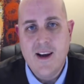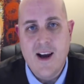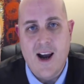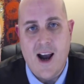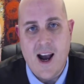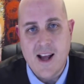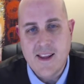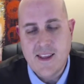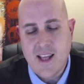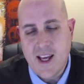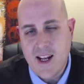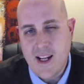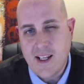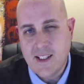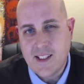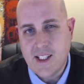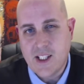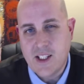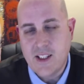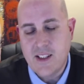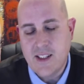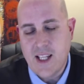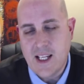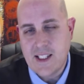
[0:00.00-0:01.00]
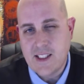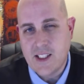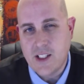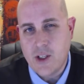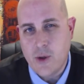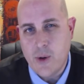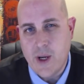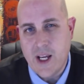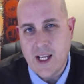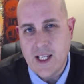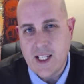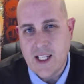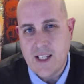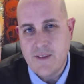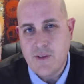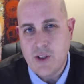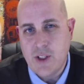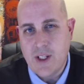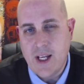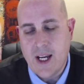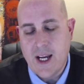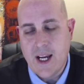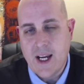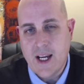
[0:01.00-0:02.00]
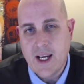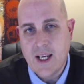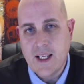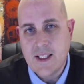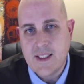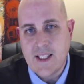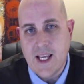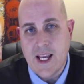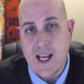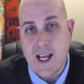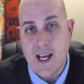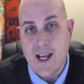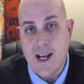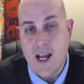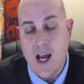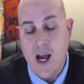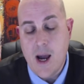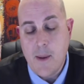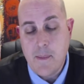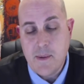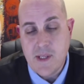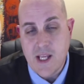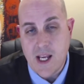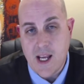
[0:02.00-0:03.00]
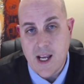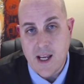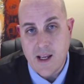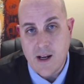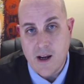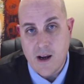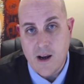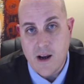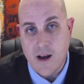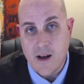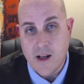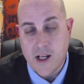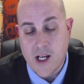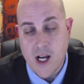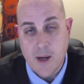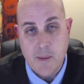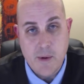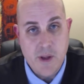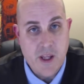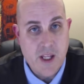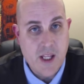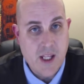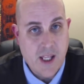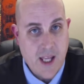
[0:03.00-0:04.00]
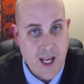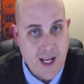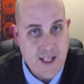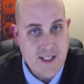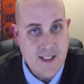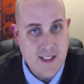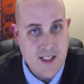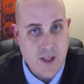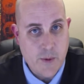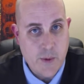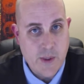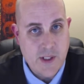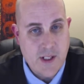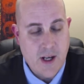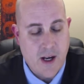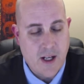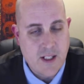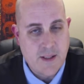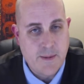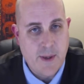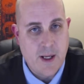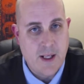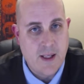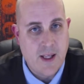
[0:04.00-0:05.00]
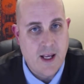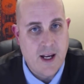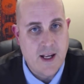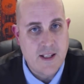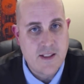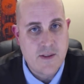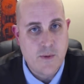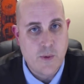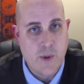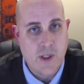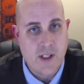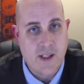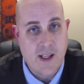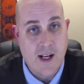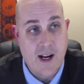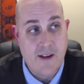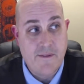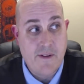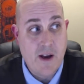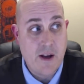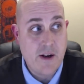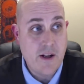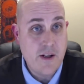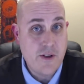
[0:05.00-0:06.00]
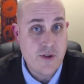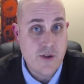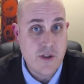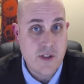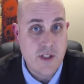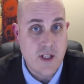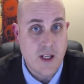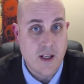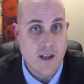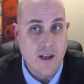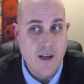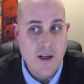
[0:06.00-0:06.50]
I thought I'd like to go ahead and give you guys an update on a couple of the cases that we talked about last week that I found interesting.